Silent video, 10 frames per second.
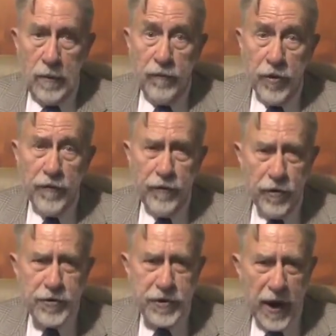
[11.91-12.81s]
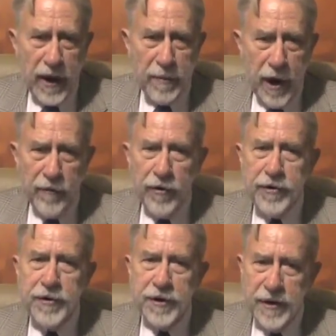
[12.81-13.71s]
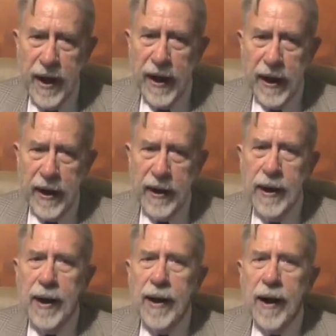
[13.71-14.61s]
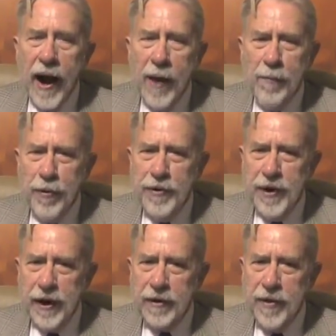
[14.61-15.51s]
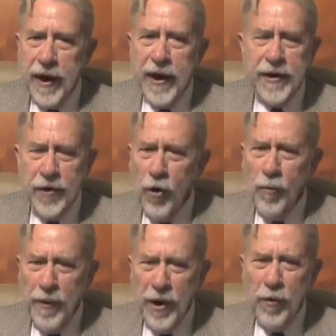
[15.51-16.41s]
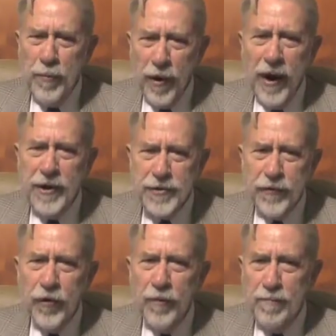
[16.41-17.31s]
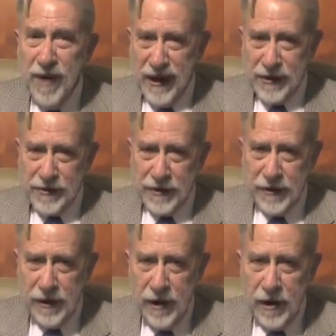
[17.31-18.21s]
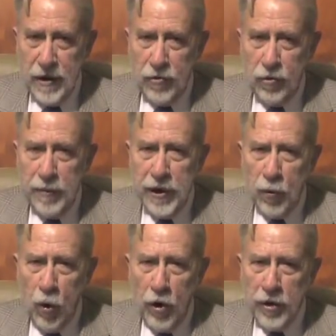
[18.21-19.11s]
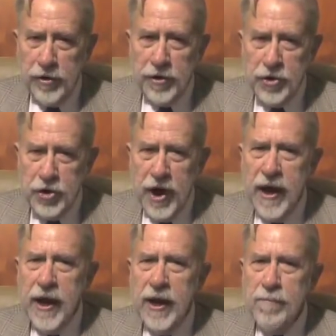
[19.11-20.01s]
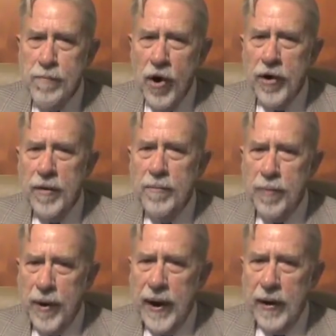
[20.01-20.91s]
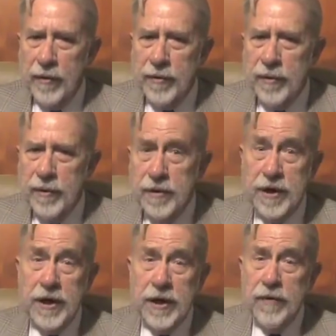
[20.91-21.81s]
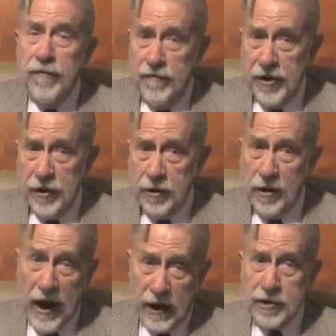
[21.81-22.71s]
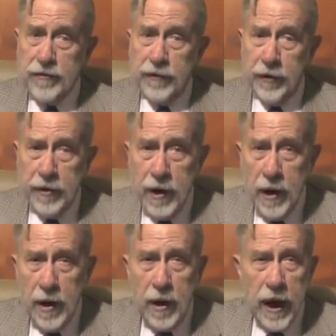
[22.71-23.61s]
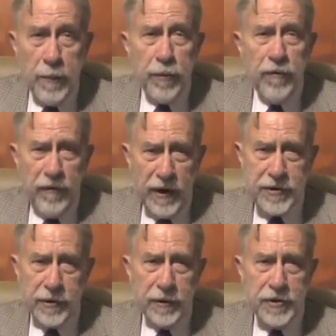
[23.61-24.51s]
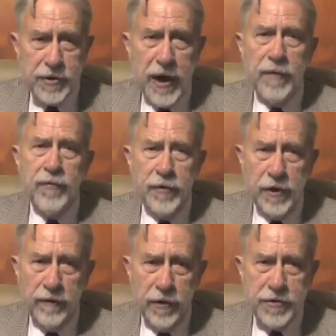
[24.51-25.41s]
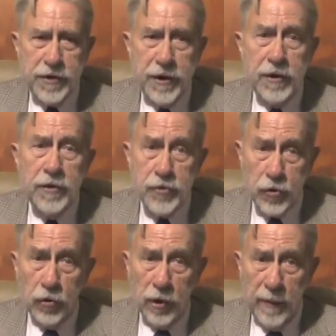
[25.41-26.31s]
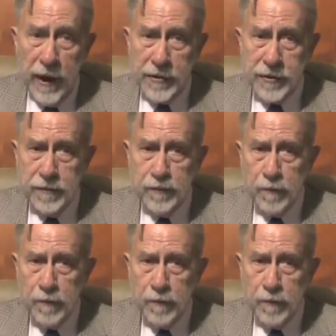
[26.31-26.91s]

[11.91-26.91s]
For the first time ever today, I predict that a Nobel Prize for Medicine will be awarded to J. Martin Brown, DPhil, Oxford, a professor at Stanford University School of Medicine.